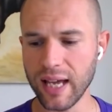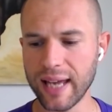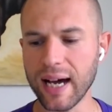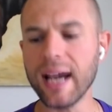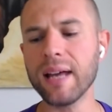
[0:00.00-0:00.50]

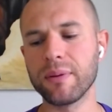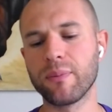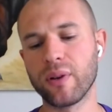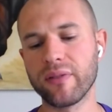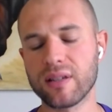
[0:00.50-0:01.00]
And I had been
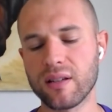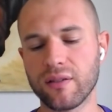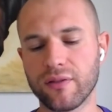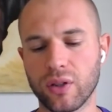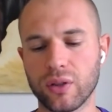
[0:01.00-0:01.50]
previously
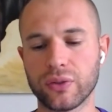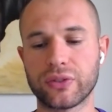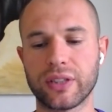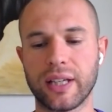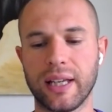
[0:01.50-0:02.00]

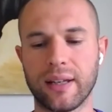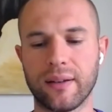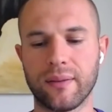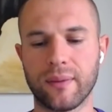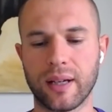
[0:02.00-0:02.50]
involved
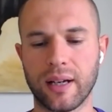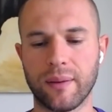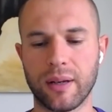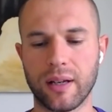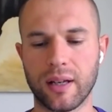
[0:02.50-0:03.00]
in
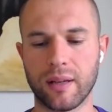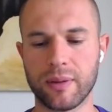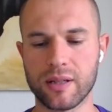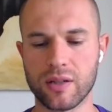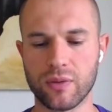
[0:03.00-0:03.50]
a
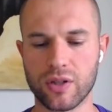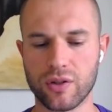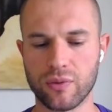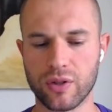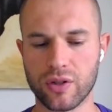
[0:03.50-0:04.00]
business
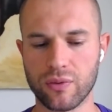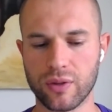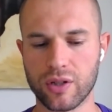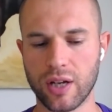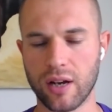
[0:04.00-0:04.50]

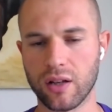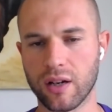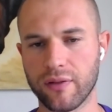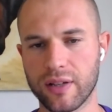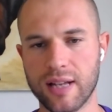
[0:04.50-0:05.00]
which had a lot of